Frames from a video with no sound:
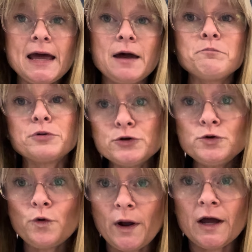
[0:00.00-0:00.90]
and
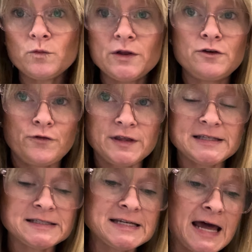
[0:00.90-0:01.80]
blue crayon with you for
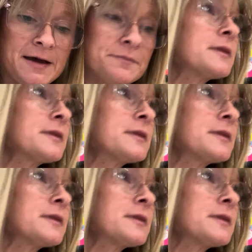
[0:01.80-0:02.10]
this today.